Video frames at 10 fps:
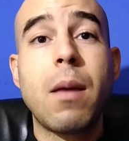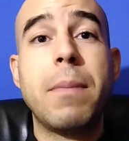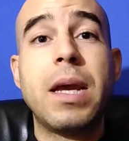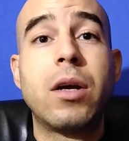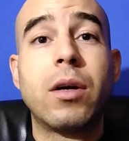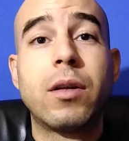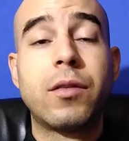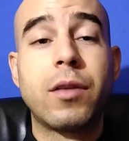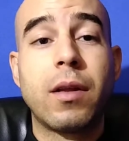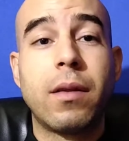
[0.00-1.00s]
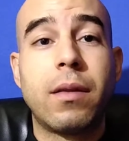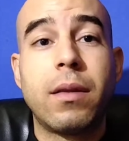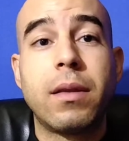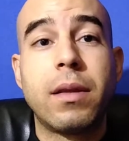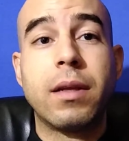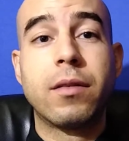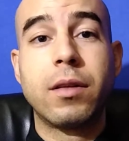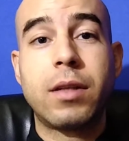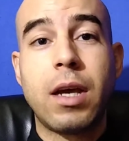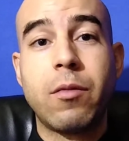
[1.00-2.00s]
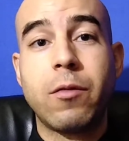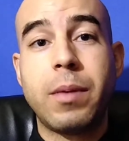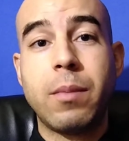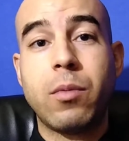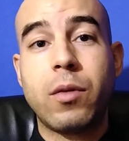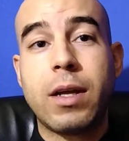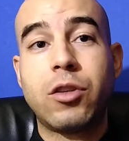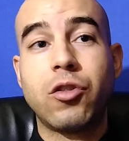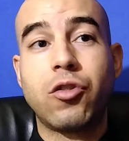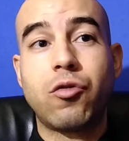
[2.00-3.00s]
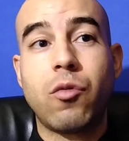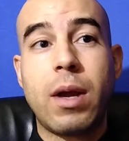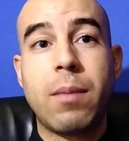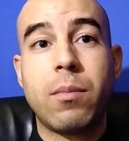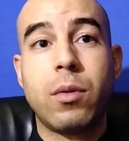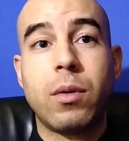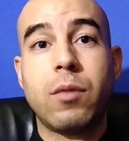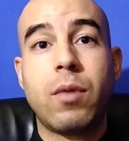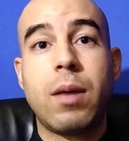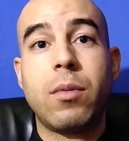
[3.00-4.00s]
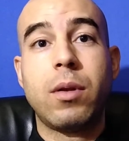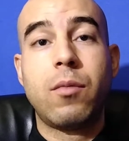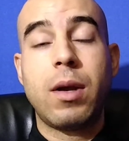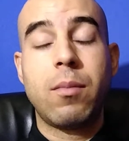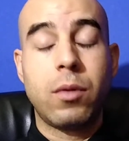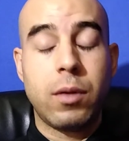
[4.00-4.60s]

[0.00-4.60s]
because it's the type of people that just ramble and ramble and ramble.